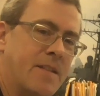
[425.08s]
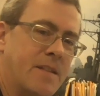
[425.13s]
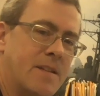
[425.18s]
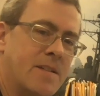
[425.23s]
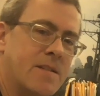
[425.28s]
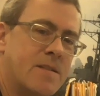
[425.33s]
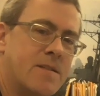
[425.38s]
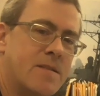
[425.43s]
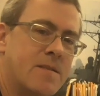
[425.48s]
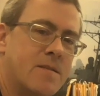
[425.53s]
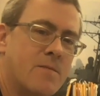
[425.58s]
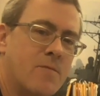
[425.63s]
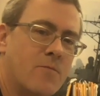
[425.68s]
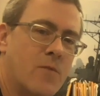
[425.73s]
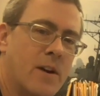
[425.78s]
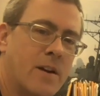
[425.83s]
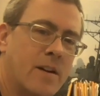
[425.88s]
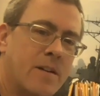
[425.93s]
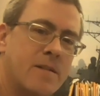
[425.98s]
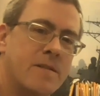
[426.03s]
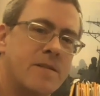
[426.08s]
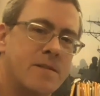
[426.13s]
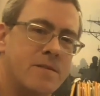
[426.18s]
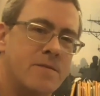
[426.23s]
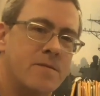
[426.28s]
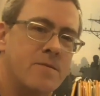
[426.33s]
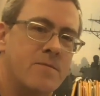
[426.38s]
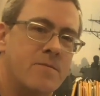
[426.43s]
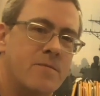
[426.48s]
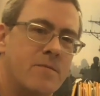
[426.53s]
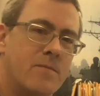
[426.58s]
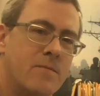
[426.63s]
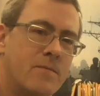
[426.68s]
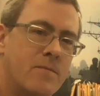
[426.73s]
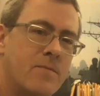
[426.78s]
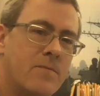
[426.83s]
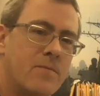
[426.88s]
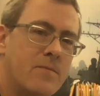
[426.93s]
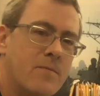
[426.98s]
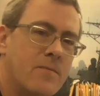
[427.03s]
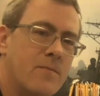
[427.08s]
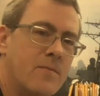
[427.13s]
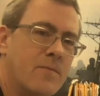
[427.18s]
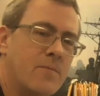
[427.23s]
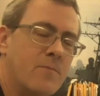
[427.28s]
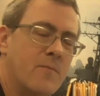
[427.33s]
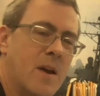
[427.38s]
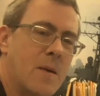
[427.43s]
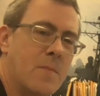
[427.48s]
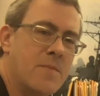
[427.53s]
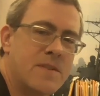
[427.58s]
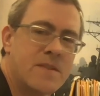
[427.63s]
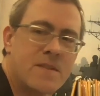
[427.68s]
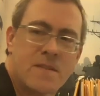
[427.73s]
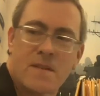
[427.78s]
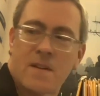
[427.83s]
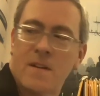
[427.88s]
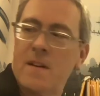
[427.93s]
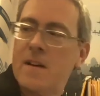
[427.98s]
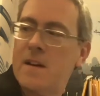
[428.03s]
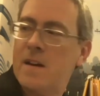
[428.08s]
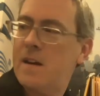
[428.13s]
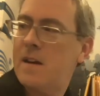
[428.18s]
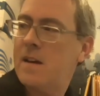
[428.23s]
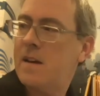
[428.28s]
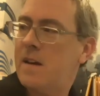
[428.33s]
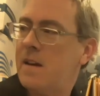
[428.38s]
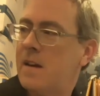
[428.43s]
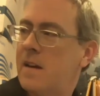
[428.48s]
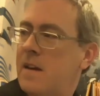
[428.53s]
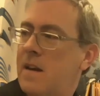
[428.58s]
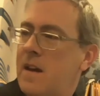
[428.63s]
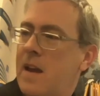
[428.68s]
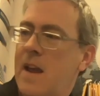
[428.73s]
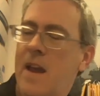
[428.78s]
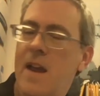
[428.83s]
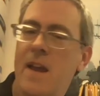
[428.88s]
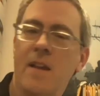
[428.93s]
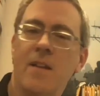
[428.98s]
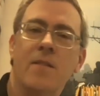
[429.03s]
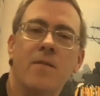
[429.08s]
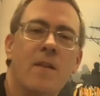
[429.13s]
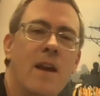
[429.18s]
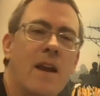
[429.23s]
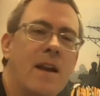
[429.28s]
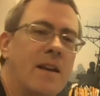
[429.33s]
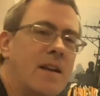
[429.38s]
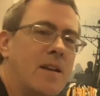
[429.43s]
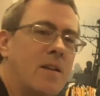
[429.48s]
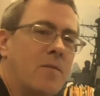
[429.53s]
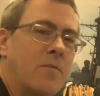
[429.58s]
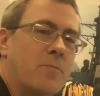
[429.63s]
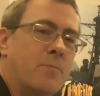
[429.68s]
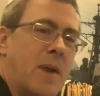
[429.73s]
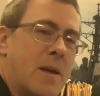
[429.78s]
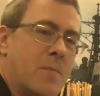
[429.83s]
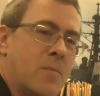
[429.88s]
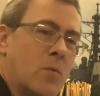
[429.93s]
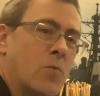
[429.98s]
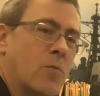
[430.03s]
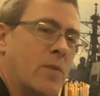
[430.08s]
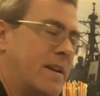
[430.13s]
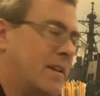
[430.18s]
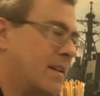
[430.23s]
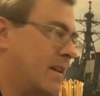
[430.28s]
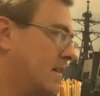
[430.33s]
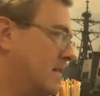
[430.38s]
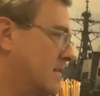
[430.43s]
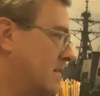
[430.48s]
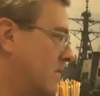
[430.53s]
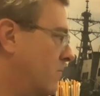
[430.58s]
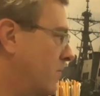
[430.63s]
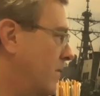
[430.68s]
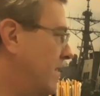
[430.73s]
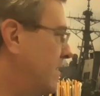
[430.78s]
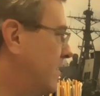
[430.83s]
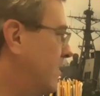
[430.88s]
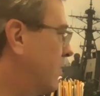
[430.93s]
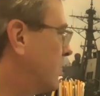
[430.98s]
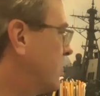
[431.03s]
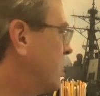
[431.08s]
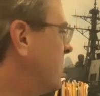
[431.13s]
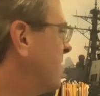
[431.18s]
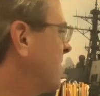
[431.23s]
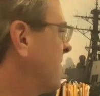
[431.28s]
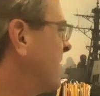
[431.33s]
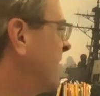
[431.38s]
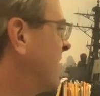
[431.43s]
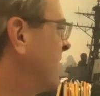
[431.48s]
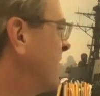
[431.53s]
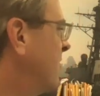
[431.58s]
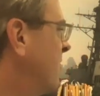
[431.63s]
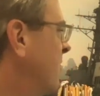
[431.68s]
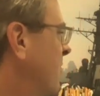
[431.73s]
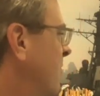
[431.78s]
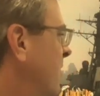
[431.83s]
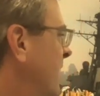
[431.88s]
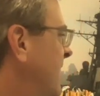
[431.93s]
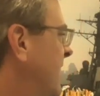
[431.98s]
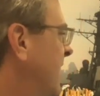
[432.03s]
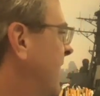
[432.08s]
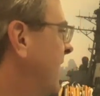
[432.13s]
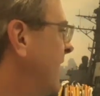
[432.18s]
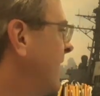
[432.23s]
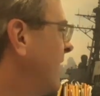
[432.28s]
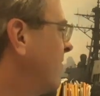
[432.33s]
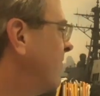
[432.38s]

this record to MEPS and any paper routines that we still choose to retain.